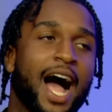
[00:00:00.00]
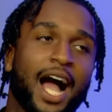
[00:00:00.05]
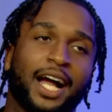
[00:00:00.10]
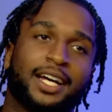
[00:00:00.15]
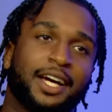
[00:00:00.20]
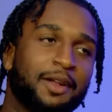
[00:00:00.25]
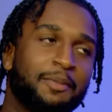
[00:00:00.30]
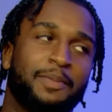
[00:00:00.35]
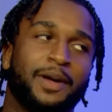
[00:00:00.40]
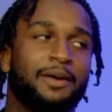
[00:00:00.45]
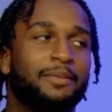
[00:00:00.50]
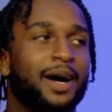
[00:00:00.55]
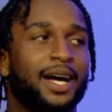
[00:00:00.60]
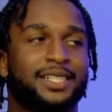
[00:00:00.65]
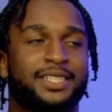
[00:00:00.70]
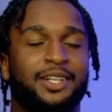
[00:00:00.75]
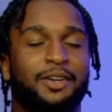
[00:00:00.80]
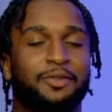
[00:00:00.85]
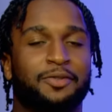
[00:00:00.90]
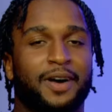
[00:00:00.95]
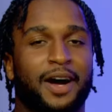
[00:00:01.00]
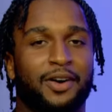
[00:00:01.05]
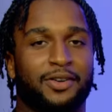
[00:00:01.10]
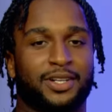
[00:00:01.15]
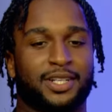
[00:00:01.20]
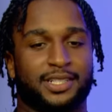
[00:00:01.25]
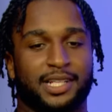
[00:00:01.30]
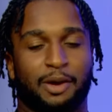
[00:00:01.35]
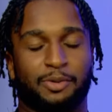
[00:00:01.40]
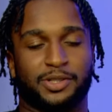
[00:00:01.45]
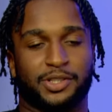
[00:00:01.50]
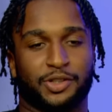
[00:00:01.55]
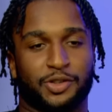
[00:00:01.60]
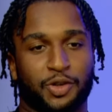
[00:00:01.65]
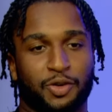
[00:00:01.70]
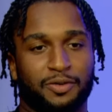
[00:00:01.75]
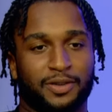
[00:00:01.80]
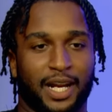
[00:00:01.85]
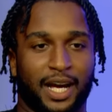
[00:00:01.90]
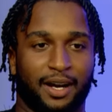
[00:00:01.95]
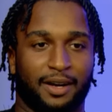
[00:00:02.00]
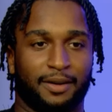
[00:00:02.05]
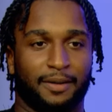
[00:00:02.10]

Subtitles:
I couldn't bail myself out because I was a juvenile.